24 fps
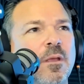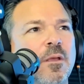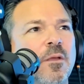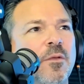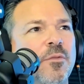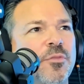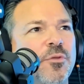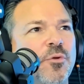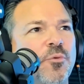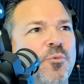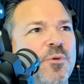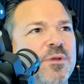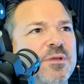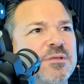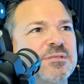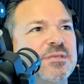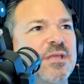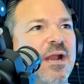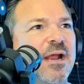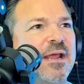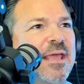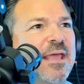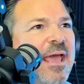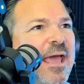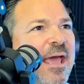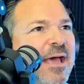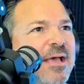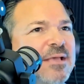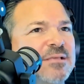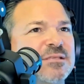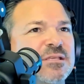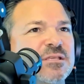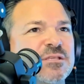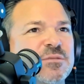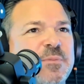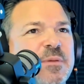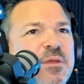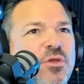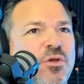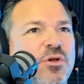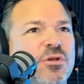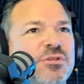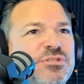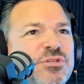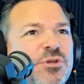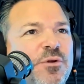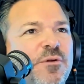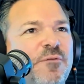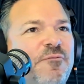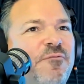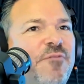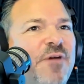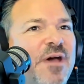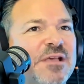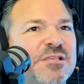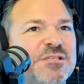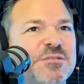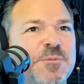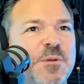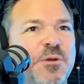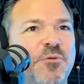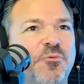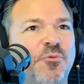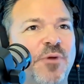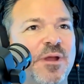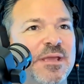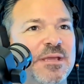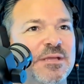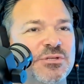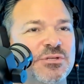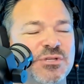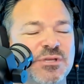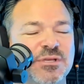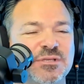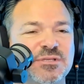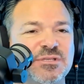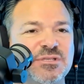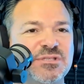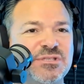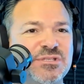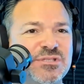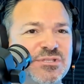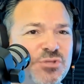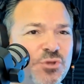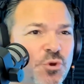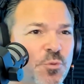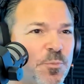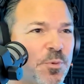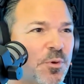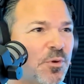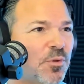The reason I ask is because your investment range is super